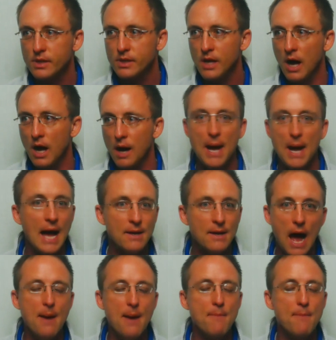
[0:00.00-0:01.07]

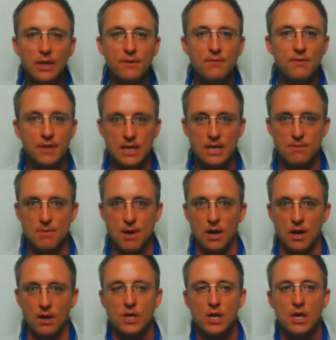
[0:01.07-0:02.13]
I believe in the
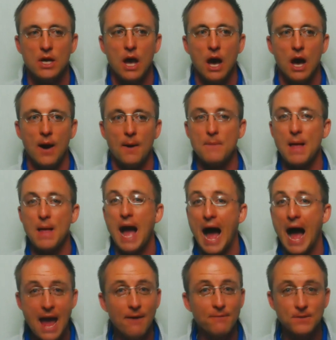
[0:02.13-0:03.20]
emails.
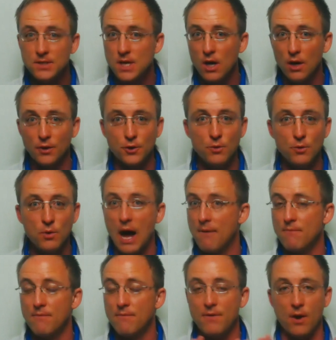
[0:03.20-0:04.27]
I have to tell you,
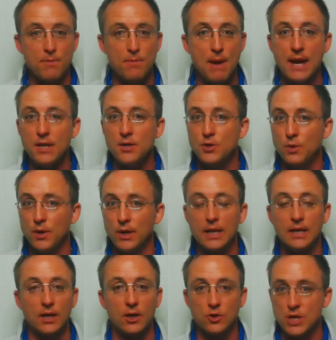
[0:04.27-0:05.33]
I'm very bad at doing
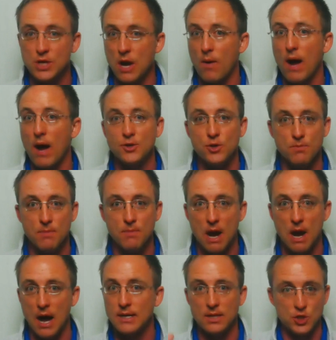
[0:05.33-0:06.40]
it. Here's how I do
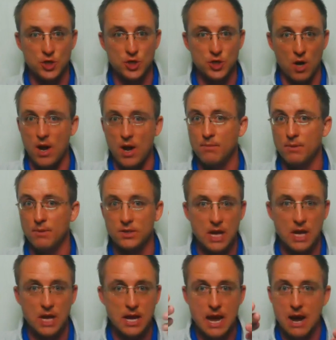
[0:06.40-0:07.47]
mine, and then Joey, I'm going to
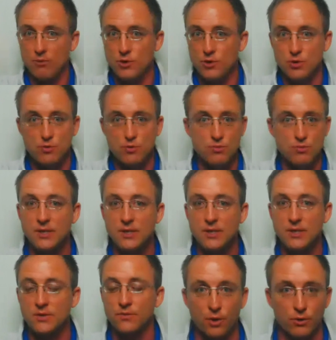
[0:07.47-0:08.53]
say how you ask
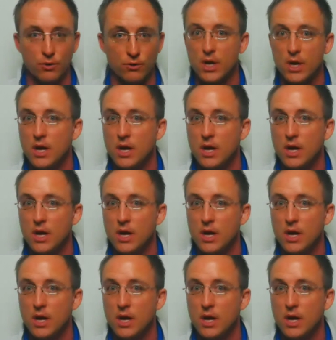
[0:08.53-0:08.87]
for yours.